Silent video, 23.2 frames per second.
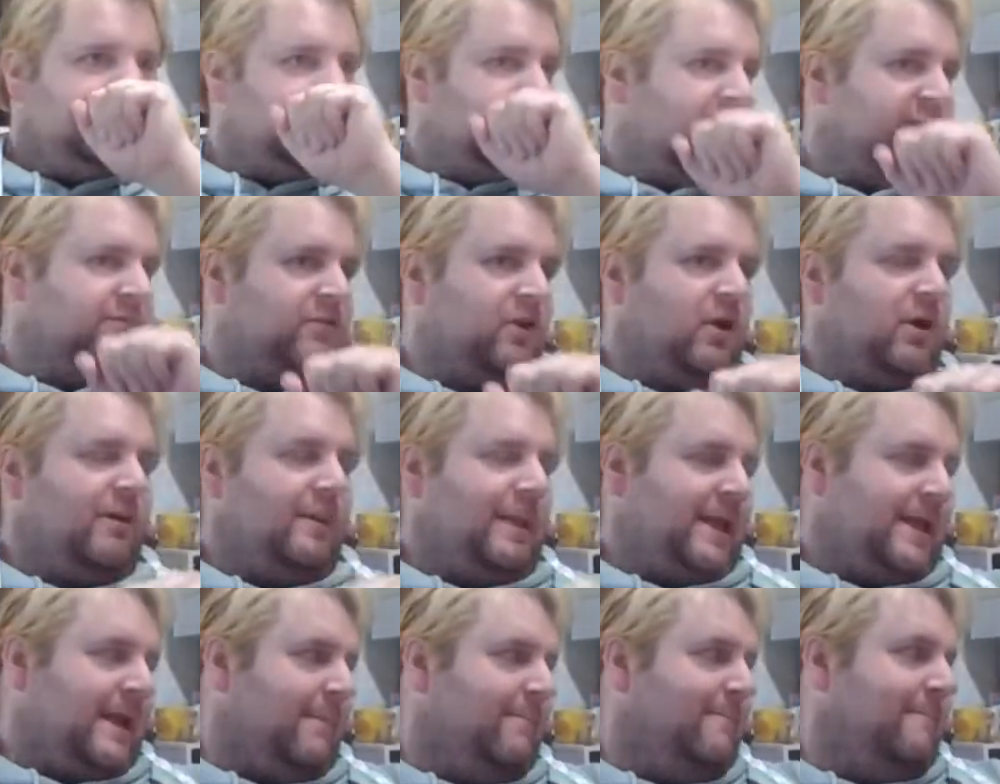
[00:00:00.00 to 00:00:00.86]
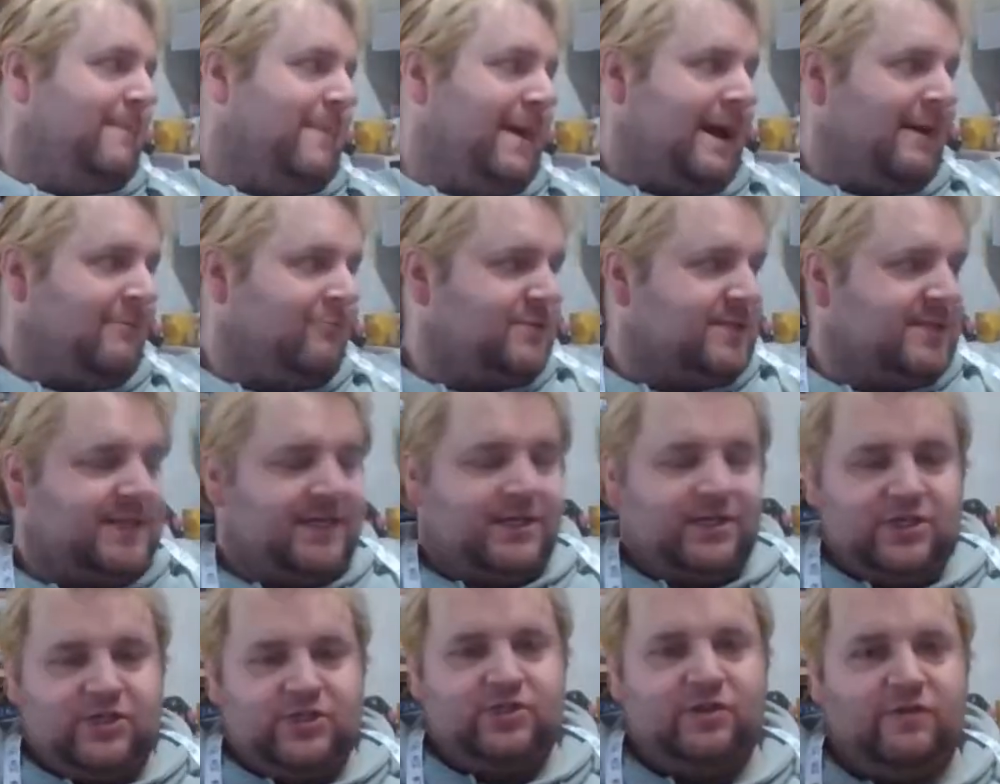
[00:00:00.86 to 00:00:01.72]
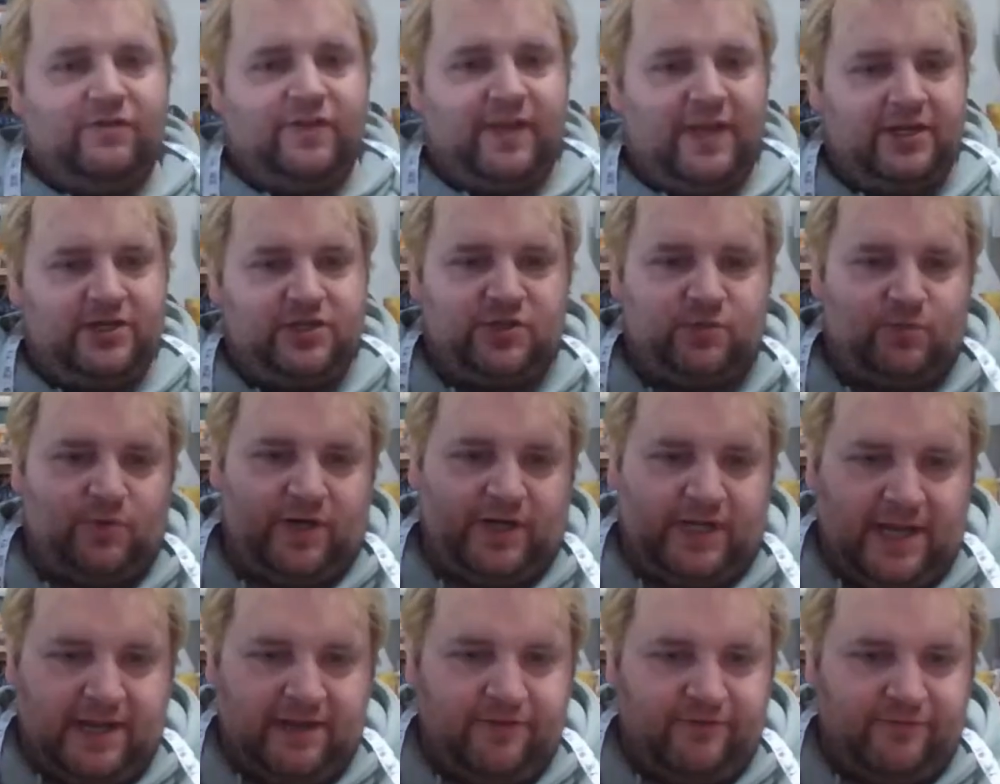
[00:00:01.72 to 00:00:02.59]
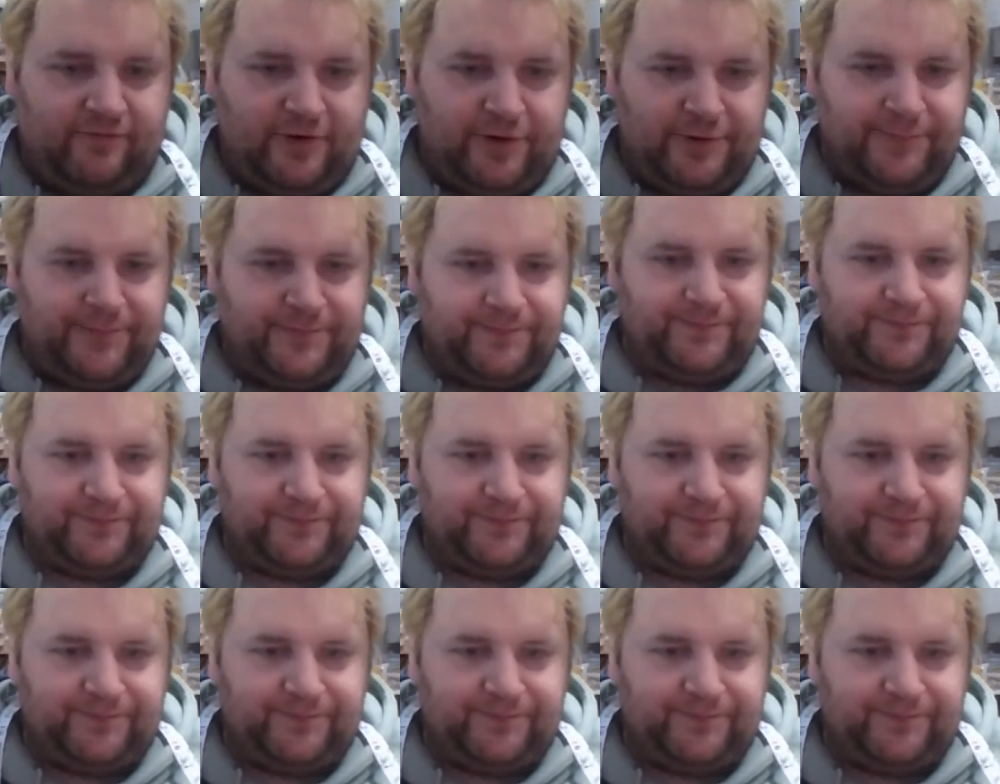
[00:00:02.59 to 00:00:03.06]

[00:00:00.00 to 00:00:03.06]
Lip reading: I've got like a mountain of stuff that I just want to get through.